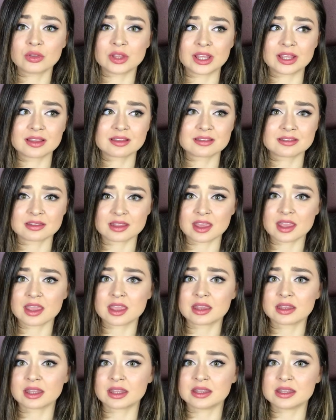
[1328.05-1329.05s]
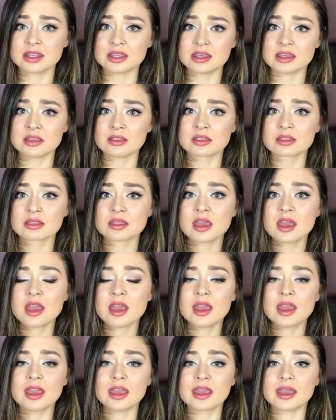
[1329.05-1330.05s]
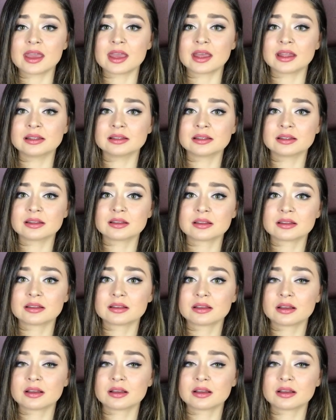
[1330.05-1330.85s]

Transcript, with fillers: like Zayn and Heath and